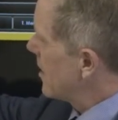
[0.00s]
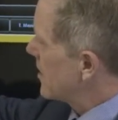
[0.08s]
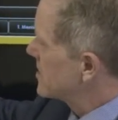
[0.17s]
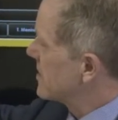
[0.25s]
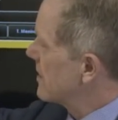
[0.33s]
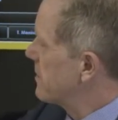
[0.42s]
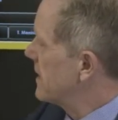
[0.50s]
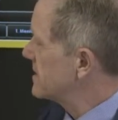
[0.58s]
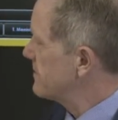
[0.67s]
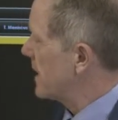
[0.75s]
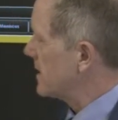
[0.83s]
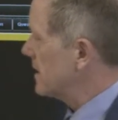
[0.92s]
onto the
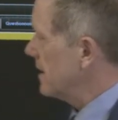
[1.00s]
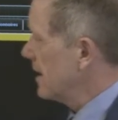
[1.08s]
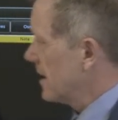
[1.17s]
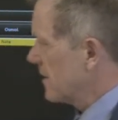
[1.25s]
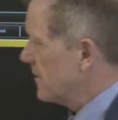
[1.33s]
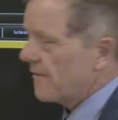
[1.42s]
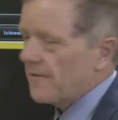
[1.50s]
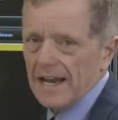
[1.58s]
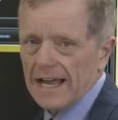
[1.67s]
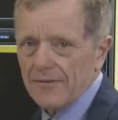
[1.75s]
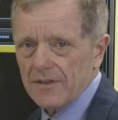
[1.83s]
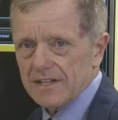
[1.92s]
plus button and
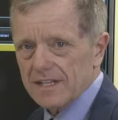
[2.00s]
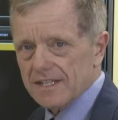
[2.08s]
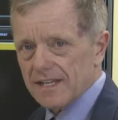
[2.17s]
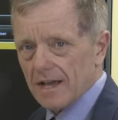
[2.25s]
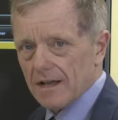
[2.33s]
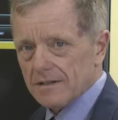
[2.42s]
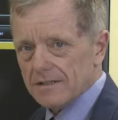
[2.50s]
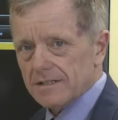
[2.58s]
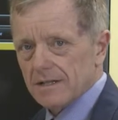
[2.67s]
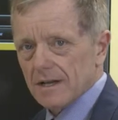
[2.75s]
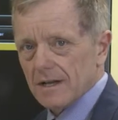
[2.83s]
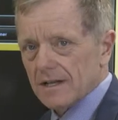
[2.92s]
fill out the
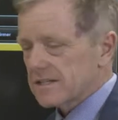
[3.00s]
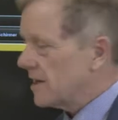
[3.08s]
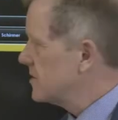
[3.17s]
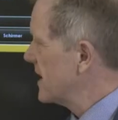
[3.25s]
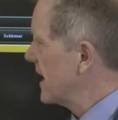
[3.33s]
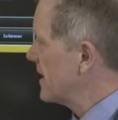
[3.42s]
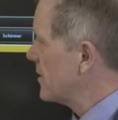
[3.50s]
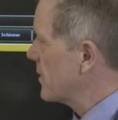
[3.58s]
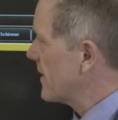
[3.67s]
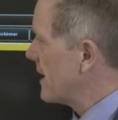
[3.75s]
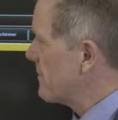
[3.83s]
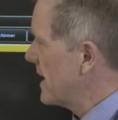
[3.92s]
details associated
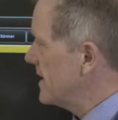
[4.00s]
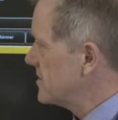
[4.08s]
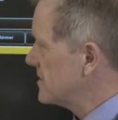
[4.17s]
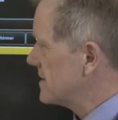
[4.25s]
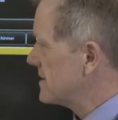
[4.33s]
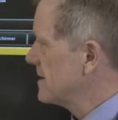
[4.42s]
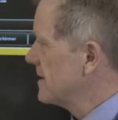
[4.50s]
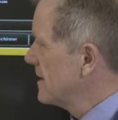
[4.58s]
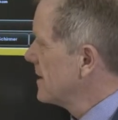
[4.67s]
with that patient.